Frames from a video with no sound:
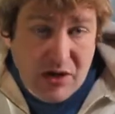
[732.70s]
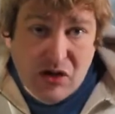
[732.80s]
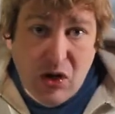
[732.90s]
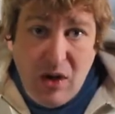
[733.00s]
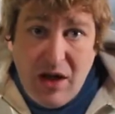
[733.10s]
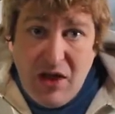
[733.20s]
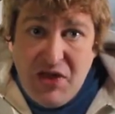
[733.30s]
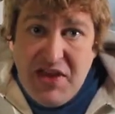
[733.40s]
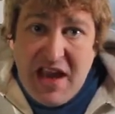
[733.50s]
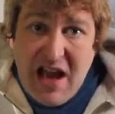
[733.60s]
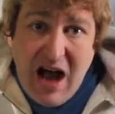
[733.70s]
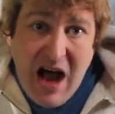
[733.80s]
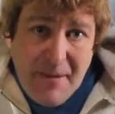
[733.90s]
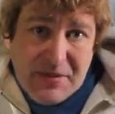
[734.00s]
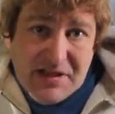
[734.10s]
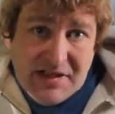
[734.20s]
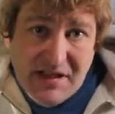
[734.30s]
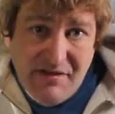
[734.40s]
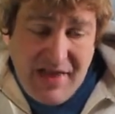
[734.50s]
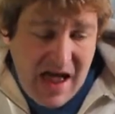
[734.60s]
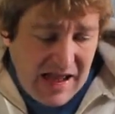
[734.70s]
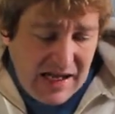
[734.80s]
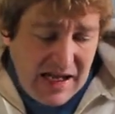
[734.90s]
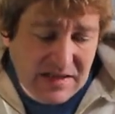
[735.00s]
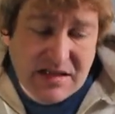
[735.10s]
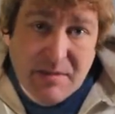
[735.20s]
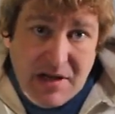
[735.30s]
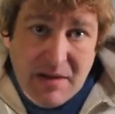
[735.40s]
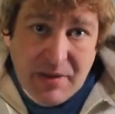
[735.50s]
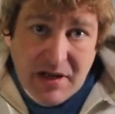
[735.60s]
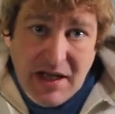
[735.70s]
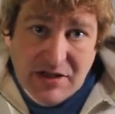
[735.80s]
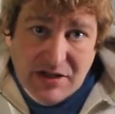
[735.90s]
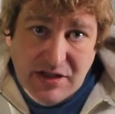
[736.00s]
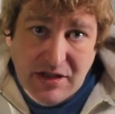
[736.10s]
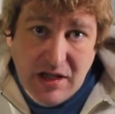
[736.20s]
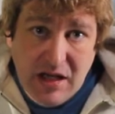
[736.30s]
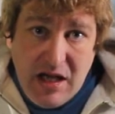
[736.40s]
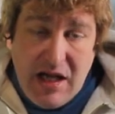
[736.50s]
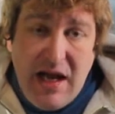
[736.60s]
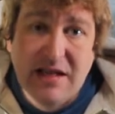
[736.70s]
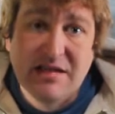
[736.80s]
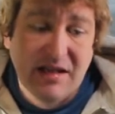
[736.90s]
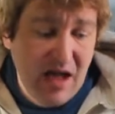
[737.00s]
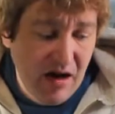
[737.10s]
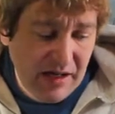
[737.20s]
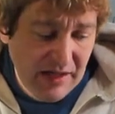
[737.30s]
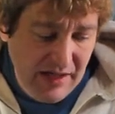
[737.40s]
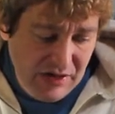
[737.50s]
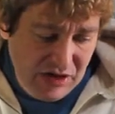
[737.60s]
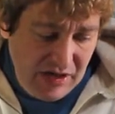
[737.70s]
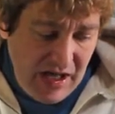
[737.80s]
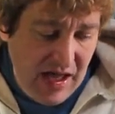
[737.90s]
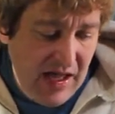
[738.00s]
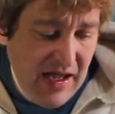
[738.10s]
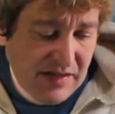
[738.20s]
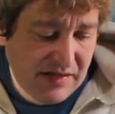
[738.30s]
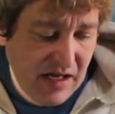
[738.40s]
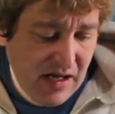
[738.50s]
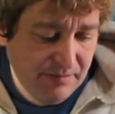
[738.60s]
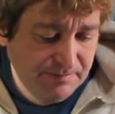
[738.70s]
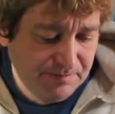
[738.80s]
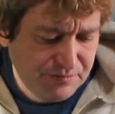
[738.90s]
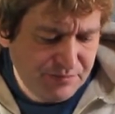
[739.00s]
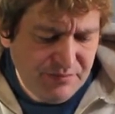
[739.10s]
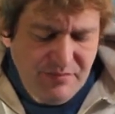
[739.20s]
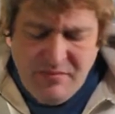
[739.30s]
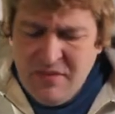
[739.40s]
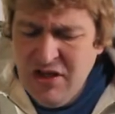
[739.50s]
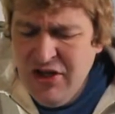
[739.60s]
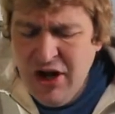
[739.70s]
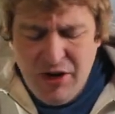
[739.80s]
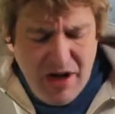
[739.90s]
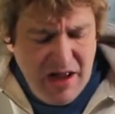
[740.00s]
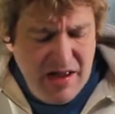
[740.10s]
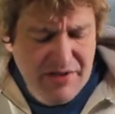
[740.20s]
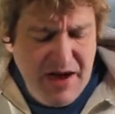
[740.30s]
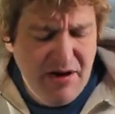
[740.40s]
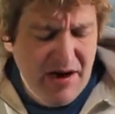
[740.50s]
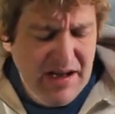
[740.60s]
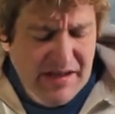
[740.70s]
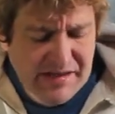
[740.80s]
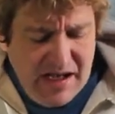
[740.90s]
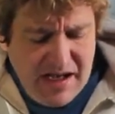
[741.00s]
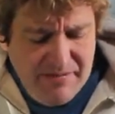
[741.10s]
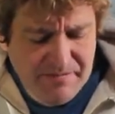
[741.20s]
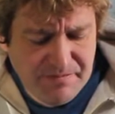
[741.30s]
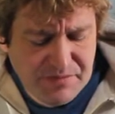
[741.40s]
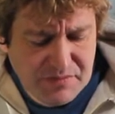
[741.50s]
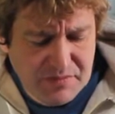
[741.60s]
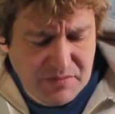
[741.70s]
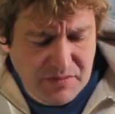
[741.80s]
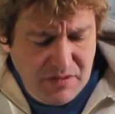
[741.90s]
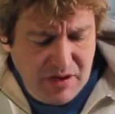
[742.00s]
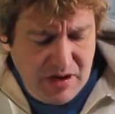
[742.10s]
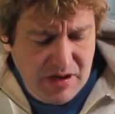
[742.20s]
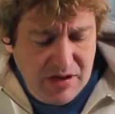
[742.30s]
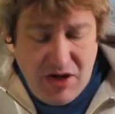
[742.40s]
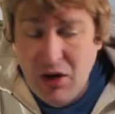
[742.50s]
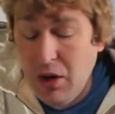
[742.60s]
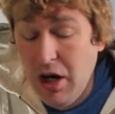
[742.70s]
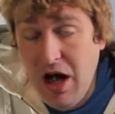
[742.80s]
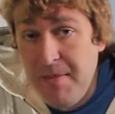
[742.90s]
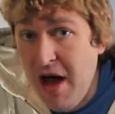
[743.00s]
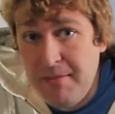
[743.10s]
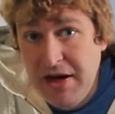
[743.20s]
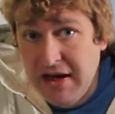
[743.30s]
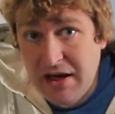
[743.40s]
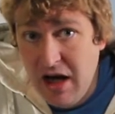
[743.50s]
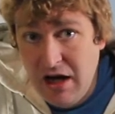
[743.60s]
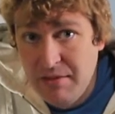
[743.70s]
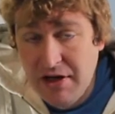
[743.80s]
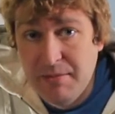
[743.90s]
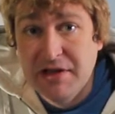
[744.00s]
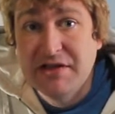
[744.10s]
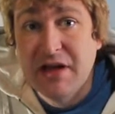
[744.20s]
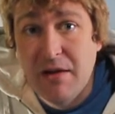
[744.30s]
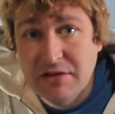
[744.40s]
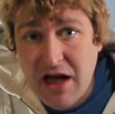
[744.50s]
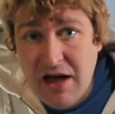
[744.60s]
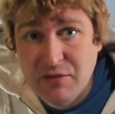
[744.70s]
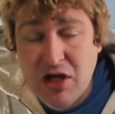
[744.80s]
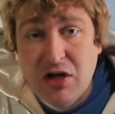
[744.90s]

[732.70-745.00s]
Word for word: So the opposite of that is the manipulation. It's the calculation. It's, you know, there is, you know, I'm not picking on anybody, but sometimes